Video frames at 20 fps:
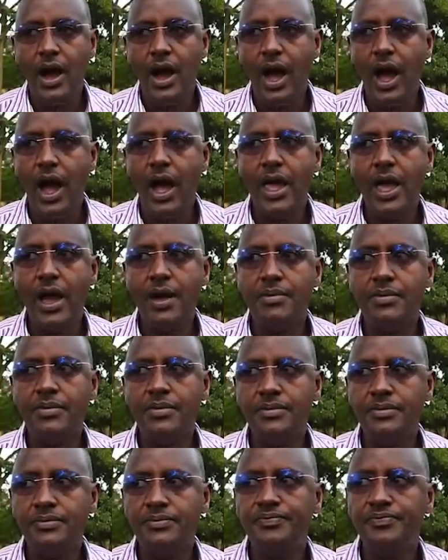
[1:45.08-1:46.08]
I
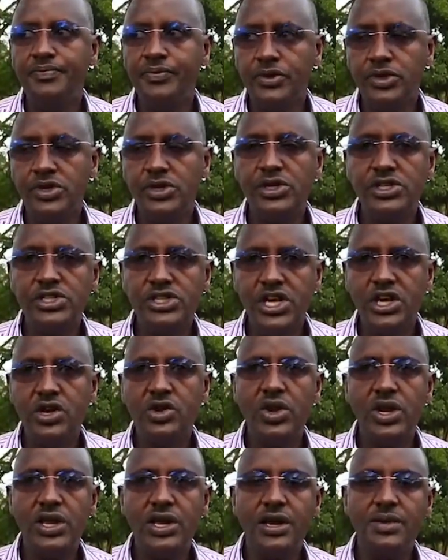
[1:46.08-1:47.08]
am
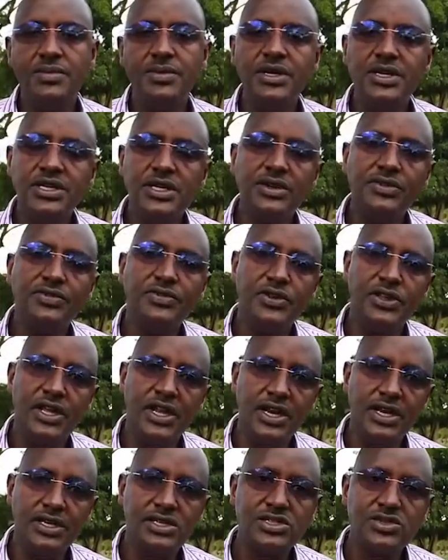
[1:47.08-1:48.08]
scheduling a meeting for the
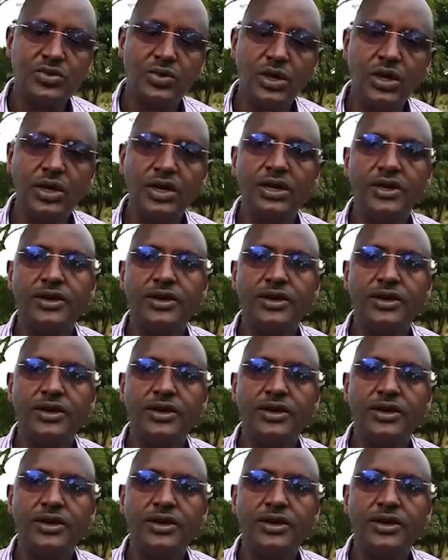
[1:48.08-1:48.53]
next week